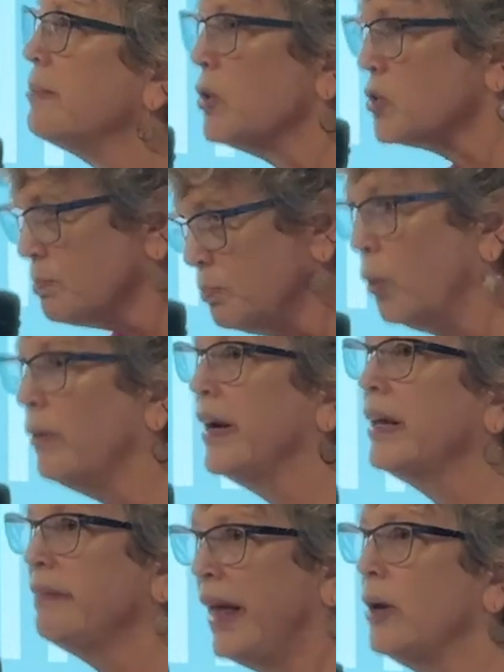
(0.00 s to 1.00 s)
in the most
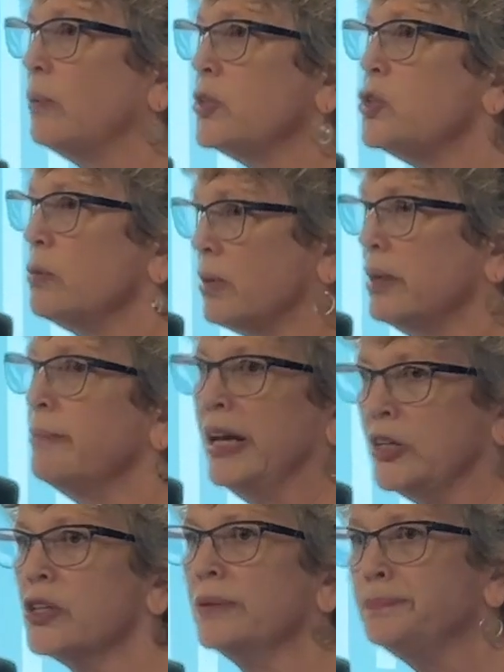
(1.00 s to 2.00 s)
boring language you can
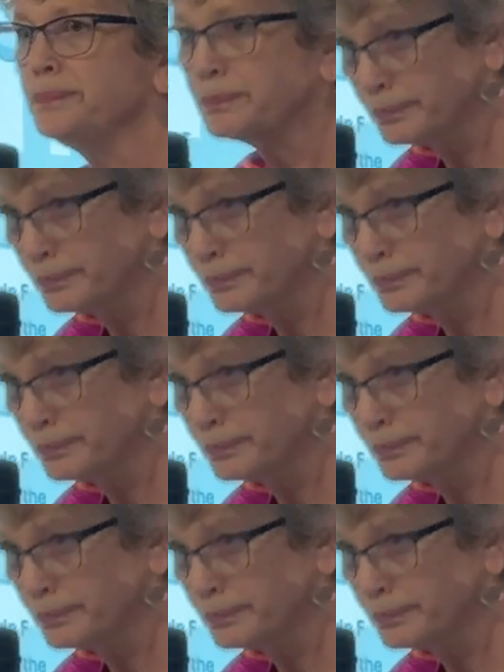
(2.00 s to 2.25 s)
imagine.